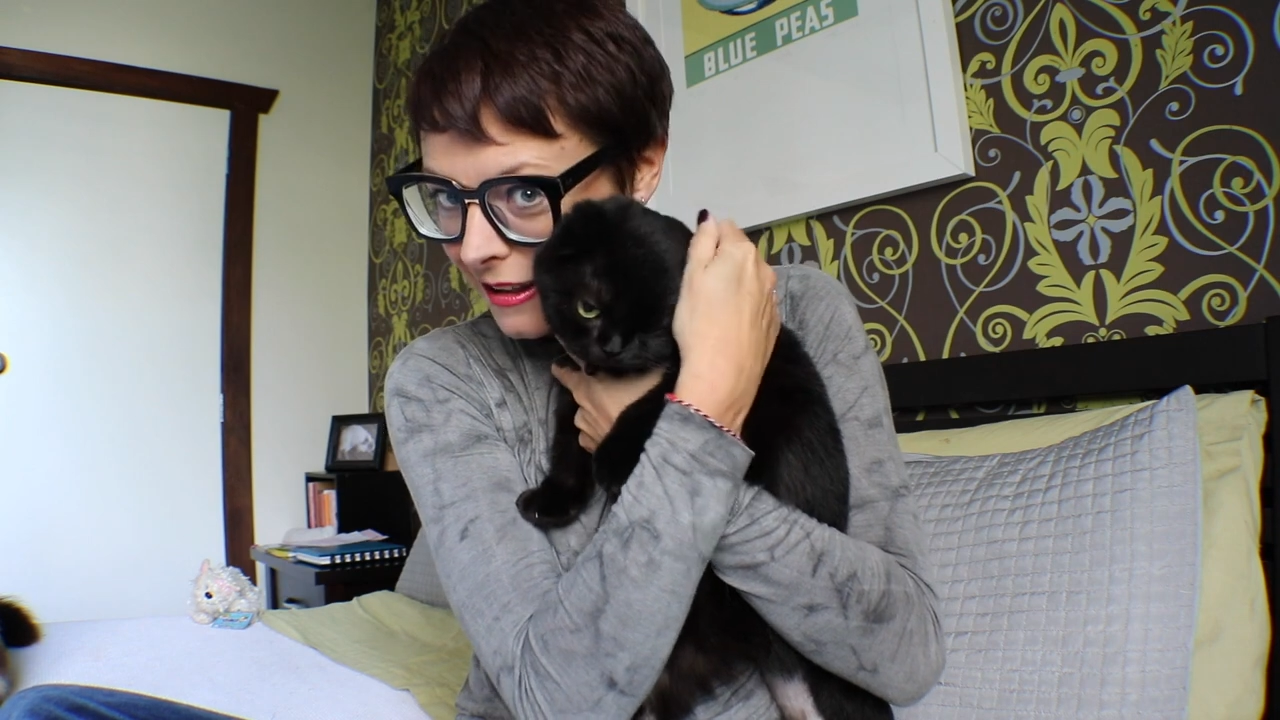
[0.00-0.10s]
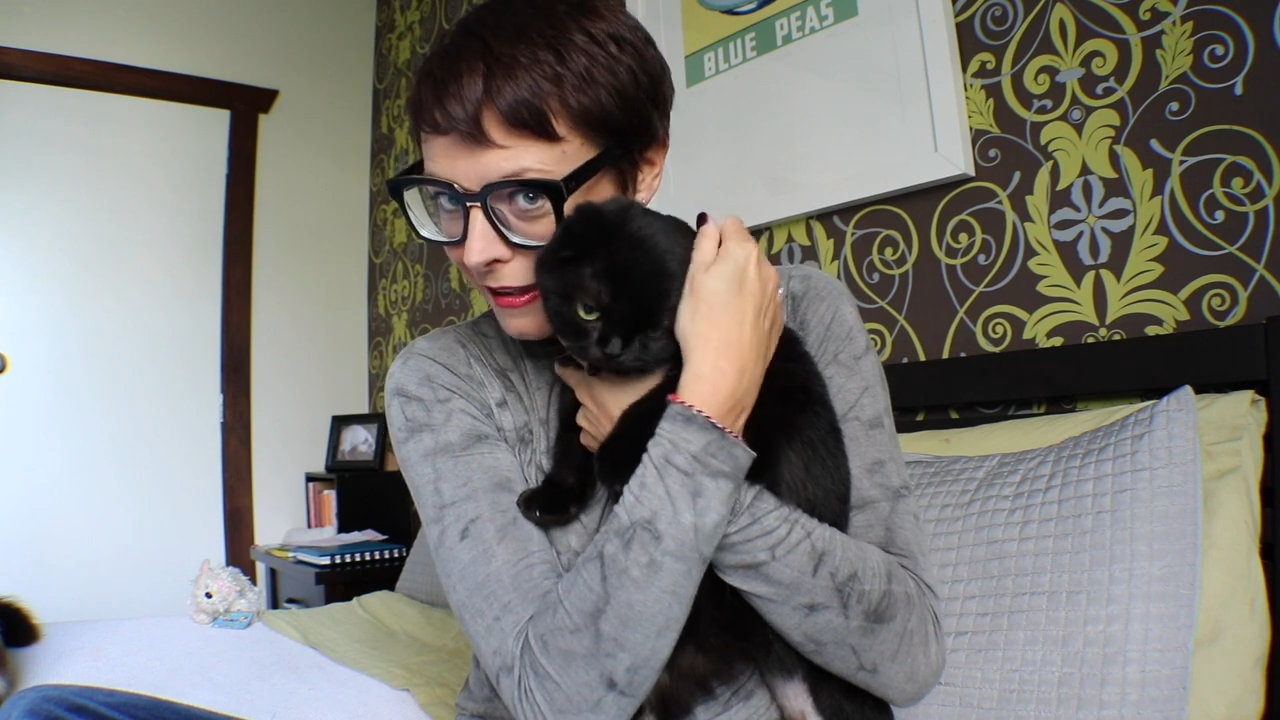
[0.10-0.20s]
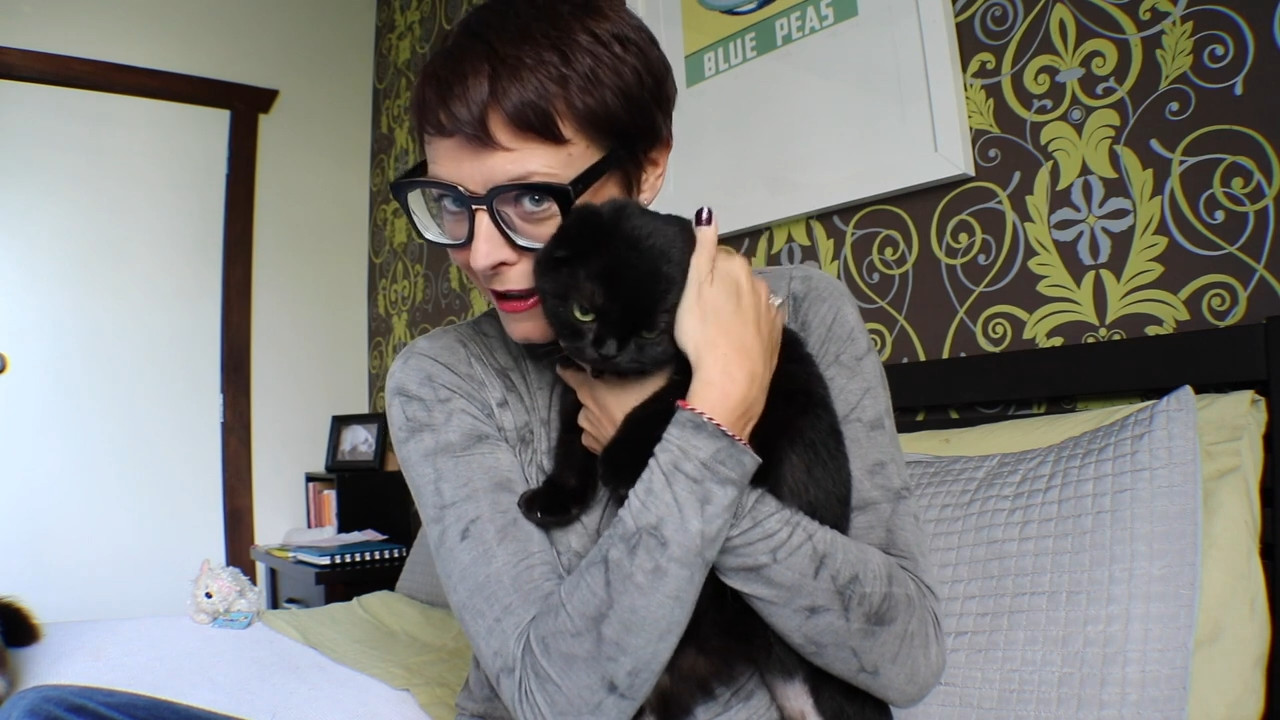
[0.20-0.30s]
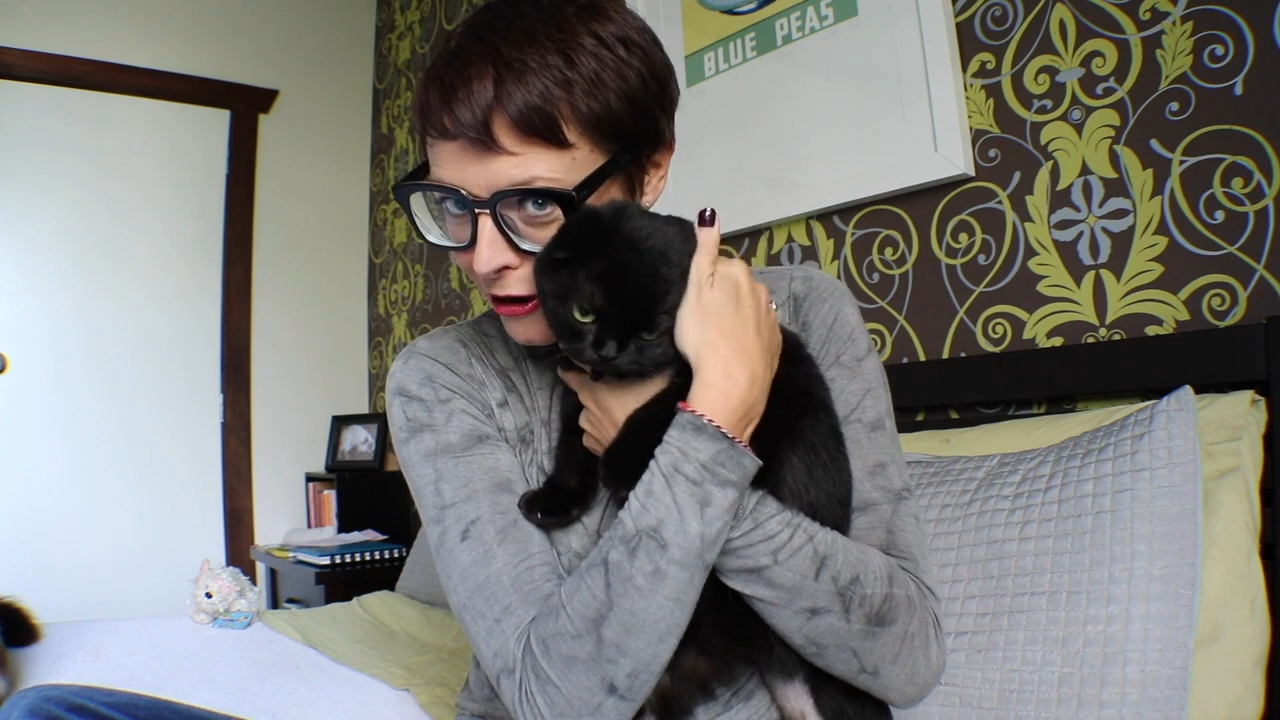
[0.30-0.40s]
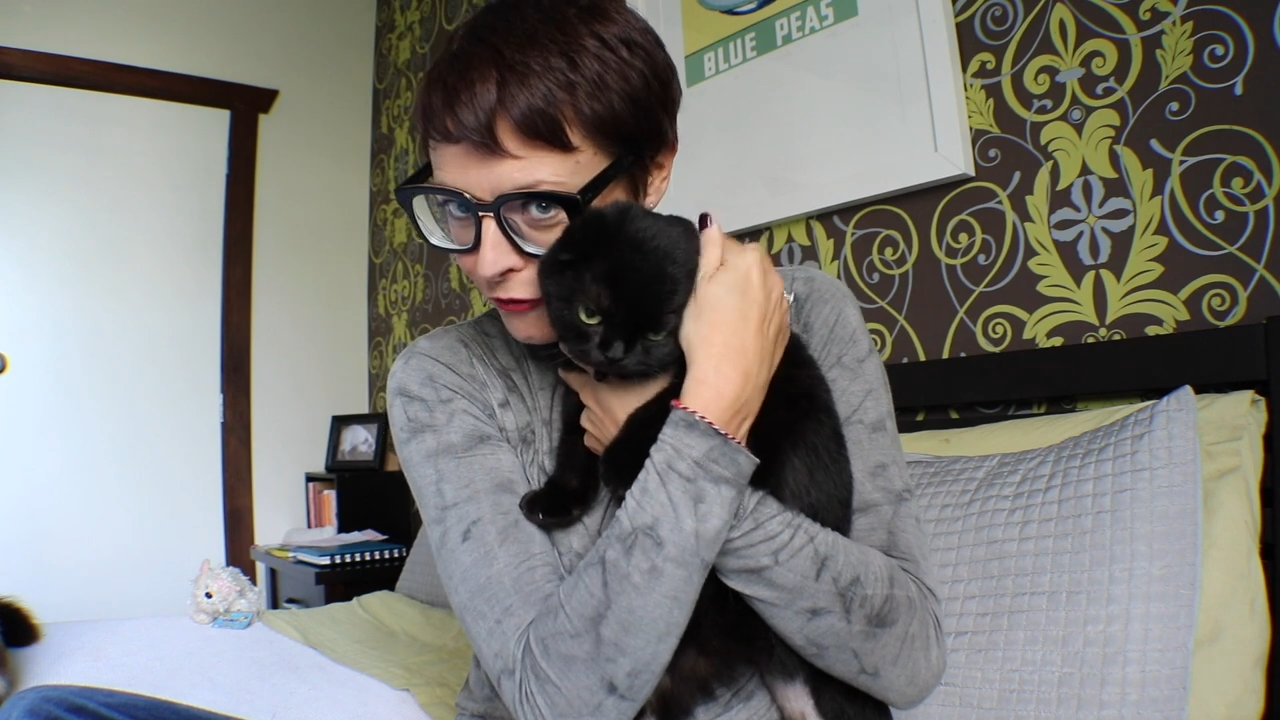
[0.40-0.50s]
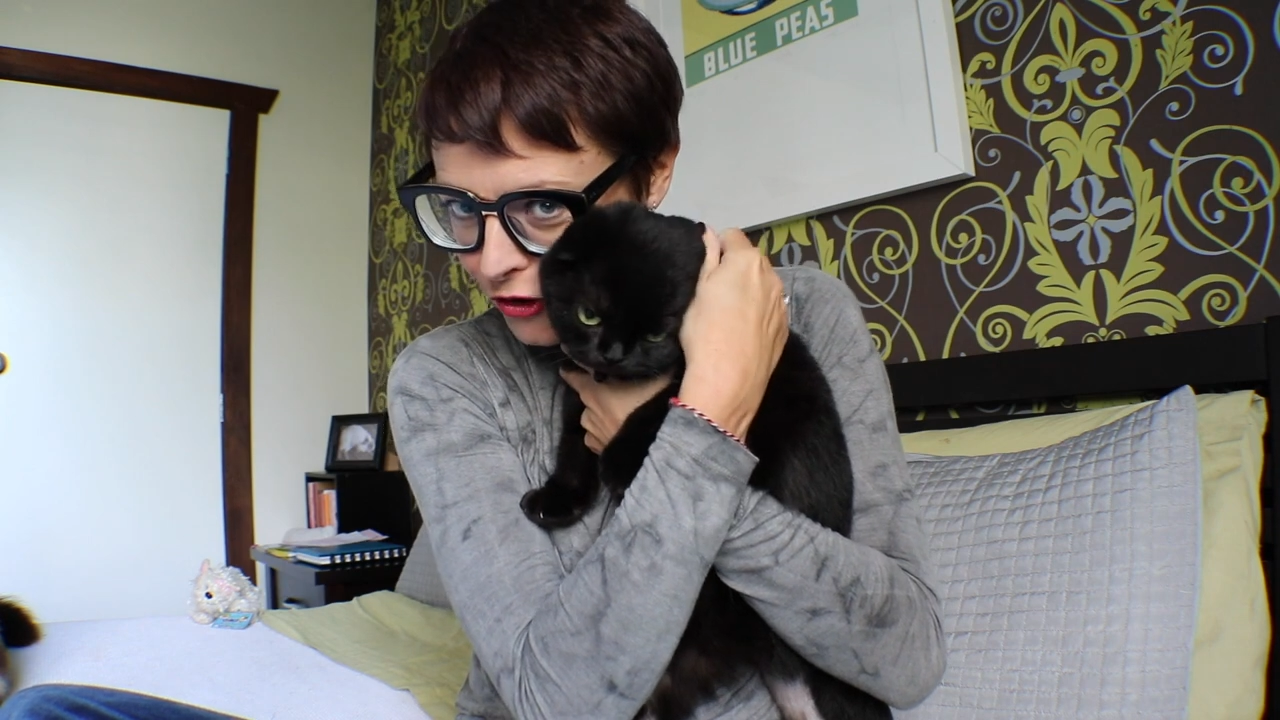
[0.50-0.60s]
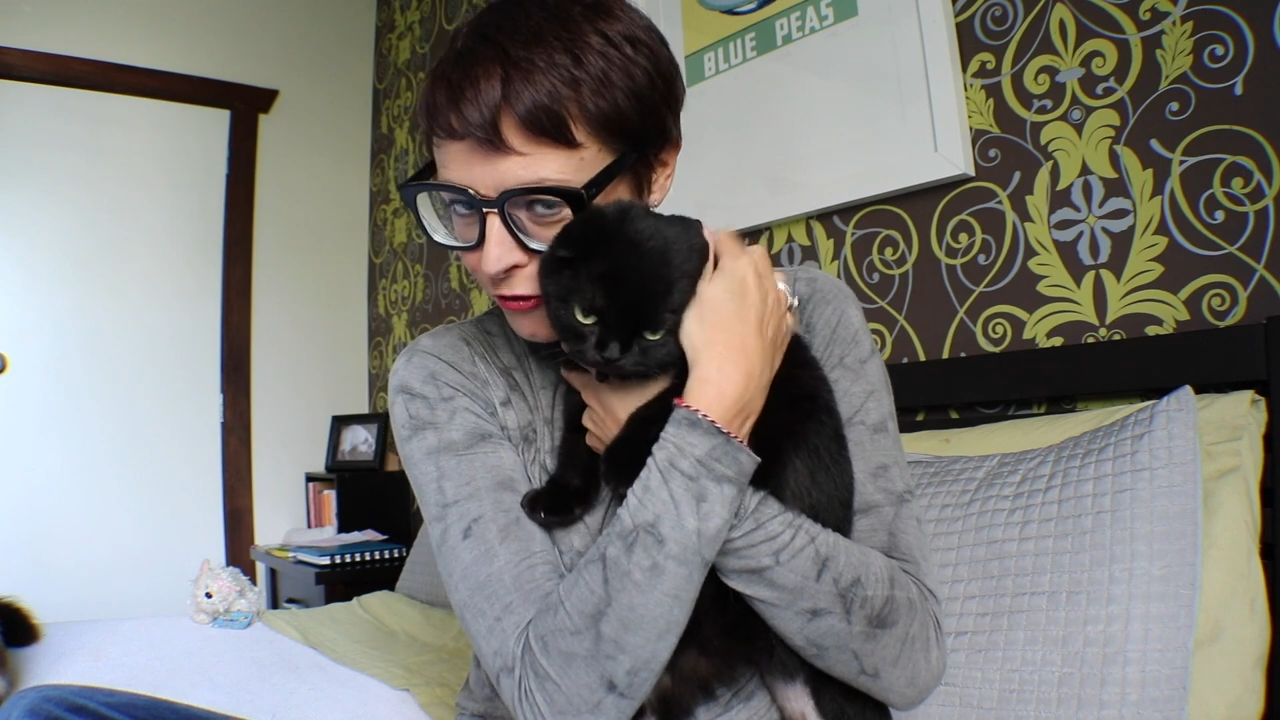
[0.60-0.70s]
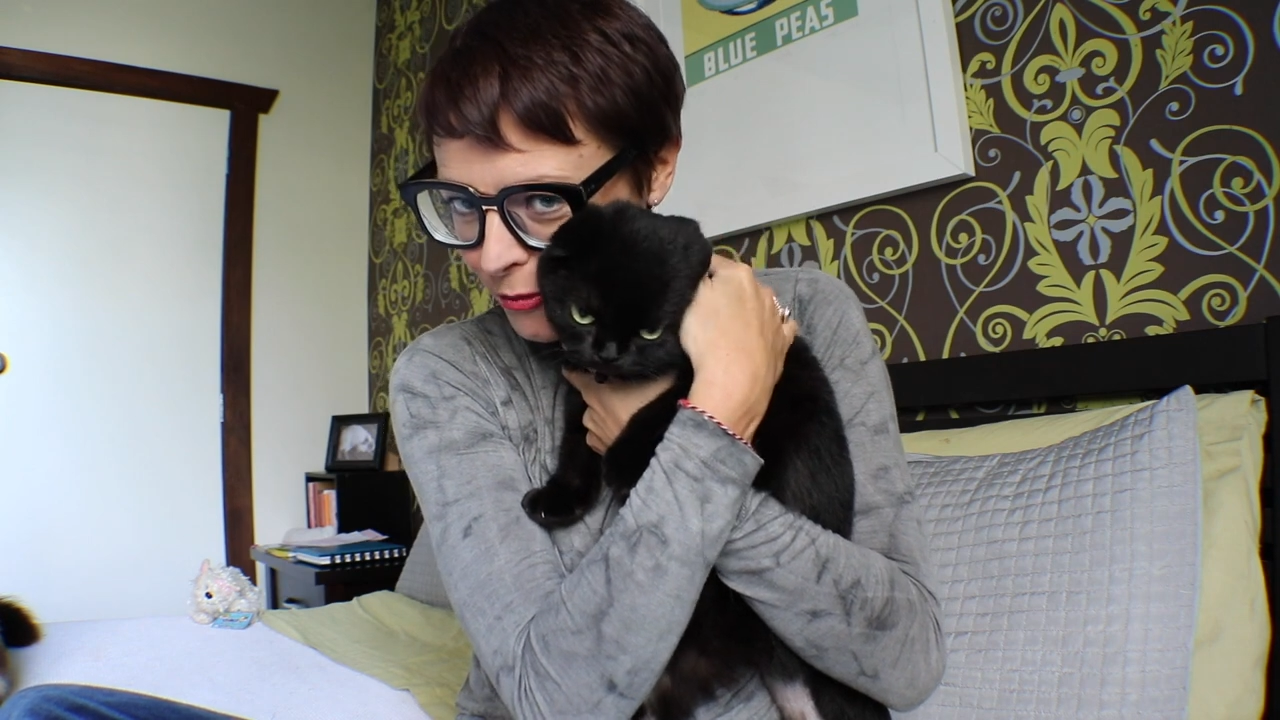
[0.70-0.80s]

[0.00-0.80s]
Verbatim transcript: love of